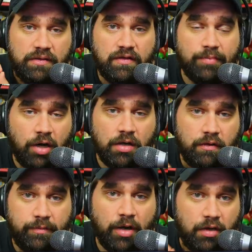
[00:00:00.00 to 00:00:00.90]
is a
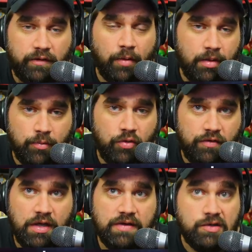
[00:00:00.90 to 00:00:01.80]
smart, smart, smart
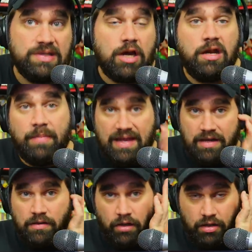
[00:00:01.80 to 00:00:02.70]
move. So he's already
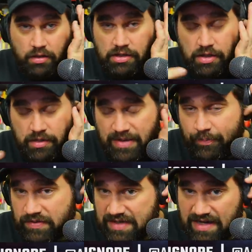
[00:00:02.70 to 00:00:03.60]
making. Look,
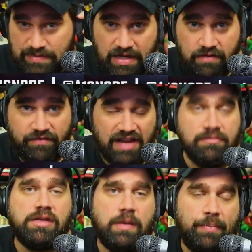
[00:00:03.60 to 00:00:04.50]
people say he's making five
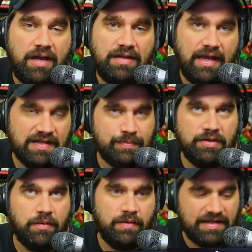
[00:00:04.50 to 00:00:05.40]
million on the podcast,
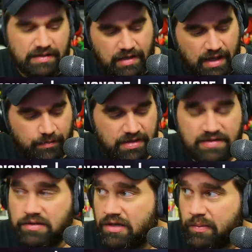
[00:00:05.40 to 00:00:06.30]
but that's a lie
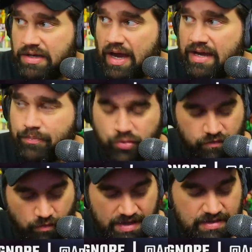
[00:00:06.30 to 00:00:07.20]
because look, we, I can prove it